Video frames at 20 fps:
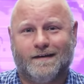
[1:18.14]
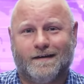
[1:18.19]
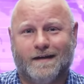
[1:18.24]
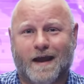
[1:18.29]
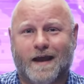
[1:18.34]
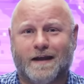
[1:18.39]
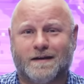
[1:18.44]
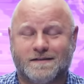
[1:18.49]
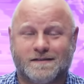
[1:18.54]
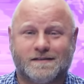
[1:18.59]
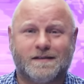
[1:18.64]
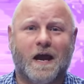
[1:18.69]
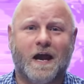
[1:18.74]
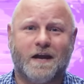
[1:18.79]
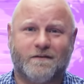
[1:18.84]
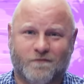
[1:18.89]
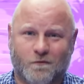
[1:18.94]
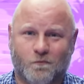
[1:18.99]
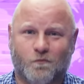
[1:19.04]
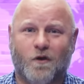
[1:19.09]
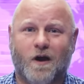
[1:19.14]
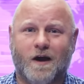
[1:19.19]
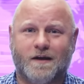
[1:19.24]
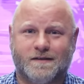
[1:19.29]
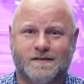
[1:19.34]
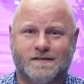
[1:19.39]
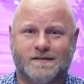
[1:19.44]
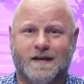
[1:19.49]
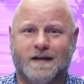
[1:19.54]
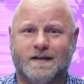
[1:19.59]
And aside from Ron
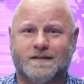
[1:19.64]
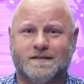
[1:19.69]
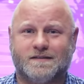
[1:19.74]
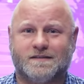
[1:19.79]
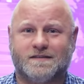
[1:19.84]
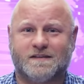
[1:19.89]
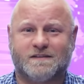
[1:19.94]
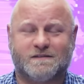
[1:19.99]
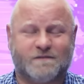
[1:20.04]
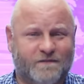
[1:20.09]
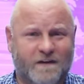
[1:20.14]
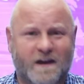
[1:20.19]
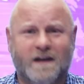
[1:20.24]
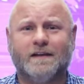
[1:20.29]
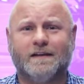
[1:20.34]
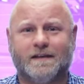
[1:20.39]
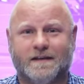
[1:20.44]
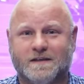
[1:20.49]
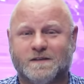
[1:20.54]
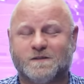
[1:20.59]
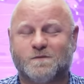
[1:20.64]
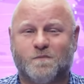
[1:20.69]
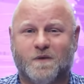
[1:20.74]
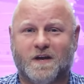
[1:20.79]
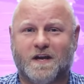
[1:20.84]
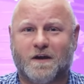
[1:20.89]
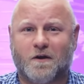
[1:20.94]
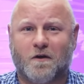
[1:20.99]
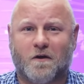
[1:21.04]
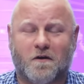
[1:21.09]
DeSantis's feelings
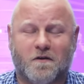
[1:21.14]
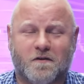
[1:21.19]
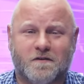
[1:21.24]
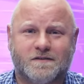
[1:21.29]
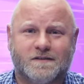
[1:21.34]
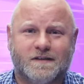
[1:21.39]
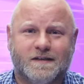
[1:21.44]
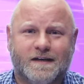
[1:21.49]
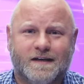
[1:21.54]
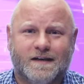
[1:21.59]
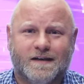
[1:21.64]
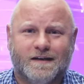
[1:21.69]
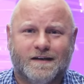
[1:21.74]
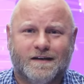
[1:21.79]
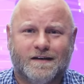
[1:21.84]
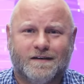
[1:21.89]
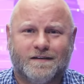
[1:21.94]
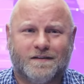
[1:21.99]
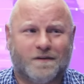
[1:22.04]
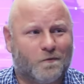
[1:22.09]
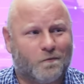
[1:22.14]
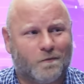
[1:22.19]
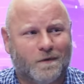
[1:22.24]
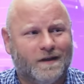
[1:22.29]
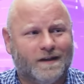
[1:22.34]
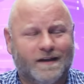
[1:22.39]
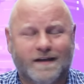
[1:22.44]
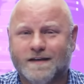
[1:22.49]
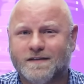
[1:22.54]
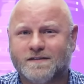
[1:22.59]
being hurt, there
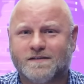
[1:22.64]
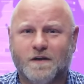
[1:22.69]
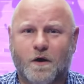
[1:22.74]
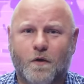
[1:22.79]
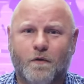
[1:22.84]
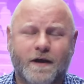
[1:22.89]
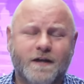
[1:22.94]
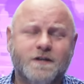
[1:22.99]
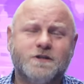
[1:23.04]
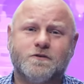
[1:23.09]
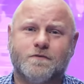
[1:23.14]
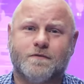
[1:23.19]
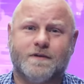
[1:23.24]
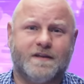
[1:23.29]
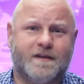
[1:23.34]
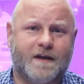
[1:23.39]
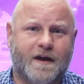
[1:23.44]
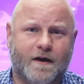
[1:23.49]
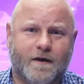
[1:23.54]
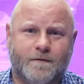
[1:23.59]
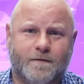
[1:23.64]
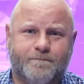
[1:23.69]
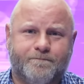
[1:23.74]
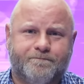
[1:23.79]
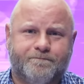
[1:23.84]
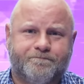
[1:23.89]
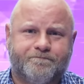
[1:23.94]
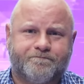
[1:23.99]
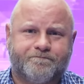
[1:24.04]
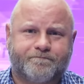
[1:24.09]
really is no injury there.
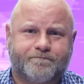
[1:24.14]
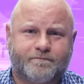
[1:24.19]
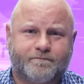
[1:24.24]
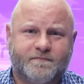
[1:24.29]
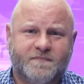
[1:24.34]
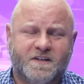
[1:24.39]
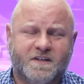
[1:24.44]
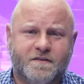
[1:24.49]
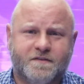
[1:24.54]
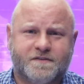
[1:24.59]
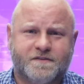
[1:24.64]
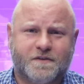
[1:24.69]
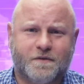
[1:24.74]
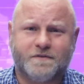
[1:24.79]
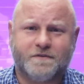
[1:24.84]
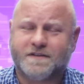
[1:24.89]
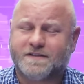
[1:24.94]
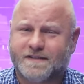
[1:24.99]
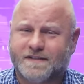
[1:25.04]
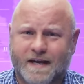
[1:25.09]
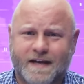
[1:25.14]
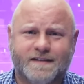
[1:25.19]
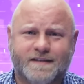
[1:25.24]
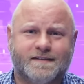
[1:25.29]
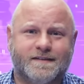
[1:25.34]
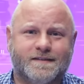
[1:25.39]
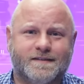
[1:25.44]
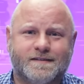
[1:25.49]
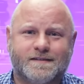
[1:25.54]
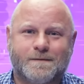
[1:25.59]
So
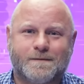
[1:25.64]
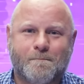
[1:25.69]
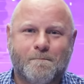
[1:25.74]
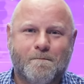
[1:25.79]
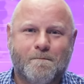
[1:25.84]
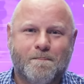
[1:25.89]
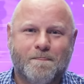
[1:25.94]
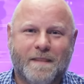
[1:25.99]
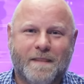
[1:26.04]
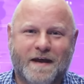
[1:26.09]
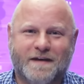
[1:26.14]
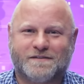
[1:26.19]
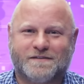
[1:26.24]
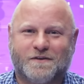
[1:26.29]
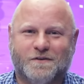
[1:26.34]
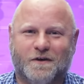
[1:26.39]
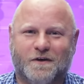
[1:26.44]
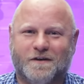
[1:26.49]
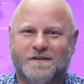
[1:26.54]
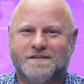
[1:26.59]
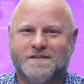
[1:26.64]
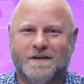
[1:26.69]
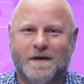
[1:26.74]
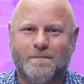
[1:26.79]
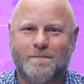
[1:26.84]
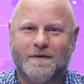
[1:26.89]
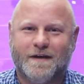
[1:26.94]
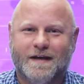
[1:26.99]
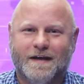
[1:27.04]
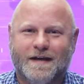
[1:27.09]
DeSantis has cooked
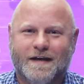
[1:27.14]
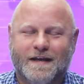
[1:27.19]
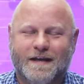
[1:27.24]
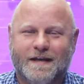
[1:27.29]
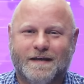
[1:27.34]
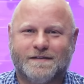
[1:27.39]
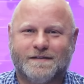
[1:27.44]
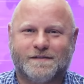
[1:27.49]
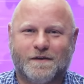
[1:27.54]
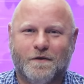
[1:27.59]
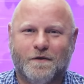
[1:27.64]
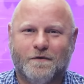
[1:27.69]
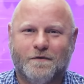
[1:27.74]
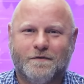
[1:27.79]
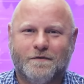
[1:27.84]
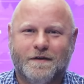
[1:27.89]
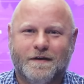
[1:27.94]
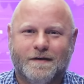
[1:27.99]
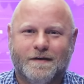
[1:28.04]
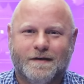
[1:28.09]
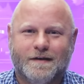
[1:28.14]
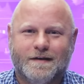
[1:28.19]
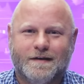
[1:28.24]
up his own